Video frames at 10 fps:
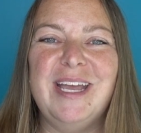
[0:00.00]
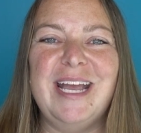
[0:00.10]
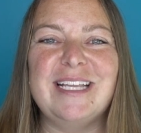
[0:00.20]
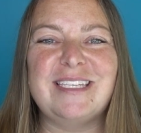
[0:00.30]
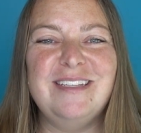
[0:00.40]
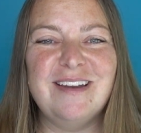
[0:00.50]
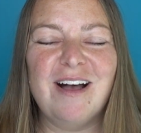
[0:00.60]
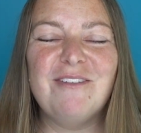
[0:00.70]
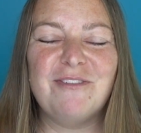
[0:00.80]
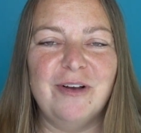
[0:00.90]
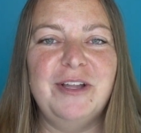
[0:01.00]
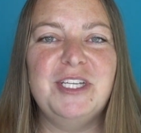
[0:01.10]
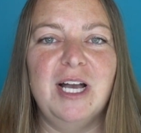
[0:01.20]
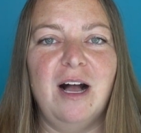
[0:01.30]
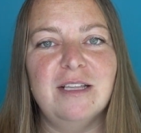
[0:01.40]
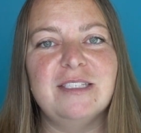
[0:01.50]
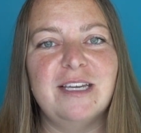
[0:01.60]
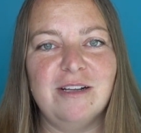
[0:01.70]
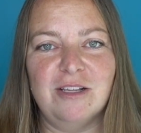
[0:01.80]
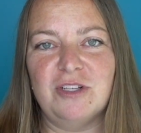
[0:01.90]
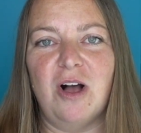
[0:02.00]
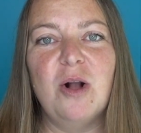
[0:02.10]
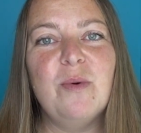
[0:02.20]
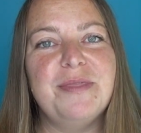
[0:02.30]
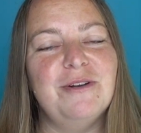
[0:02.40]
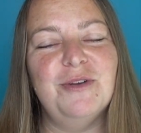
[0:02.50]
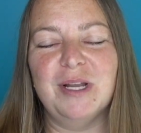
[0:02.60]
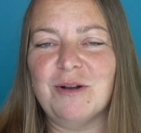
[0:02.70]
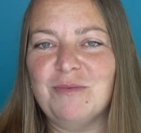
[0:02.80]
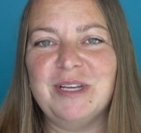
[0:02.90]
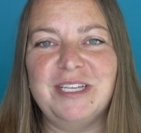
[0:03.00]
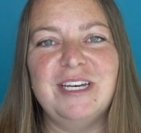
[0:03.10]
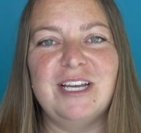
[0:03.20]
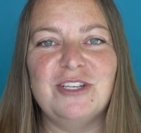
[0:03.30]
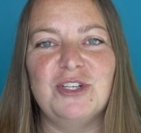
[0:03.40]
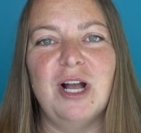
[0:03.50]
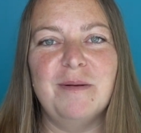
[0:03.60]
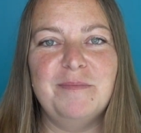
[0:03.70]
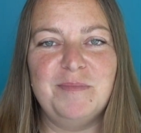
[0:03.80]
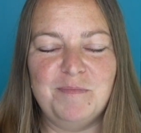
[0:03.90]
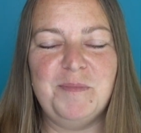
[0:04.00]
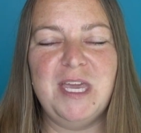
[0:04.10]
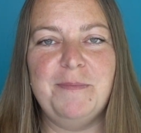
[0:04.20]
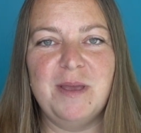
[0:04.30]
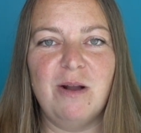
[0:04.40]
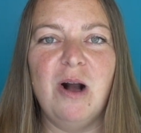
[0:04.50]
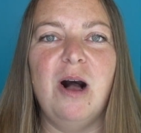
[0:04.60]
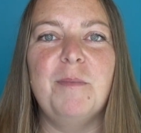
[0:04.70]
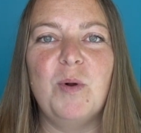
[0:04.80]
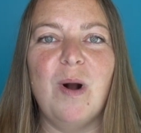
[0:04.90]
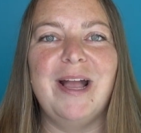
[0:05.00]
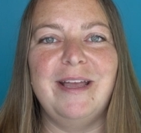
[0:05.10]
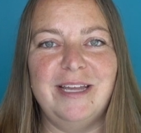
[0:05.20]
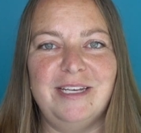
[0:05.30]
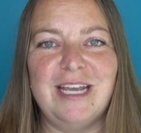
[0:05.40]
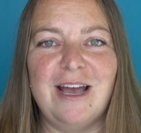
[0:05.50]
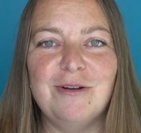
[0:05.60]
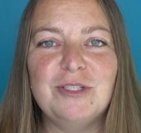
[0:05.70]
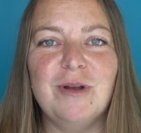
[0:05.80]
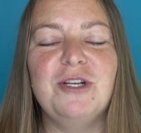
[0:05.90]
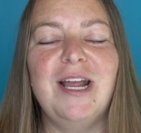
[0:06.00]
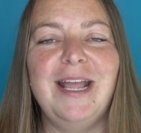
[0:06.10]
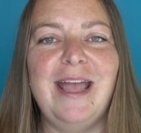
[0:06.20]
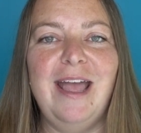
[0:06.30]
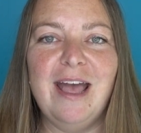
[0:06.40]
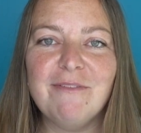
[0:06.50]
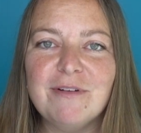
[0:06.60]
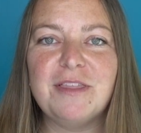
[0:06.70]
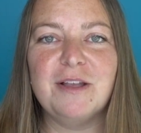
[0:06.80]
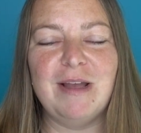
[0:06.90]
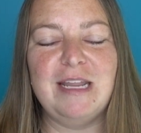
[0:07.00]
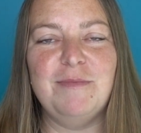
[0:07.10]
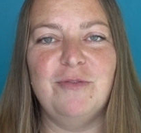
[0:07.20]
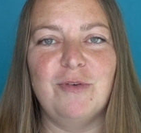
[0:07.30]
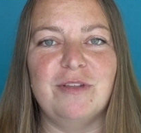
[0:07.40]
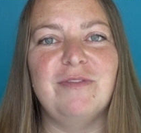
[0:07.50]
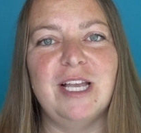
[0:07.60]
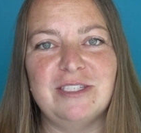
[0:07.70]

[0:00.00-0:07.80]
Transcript: It's not fun to unsettle a dog when they're doing a really nice job keeping calm, quiet, and down. So I try to get everything ready before the flight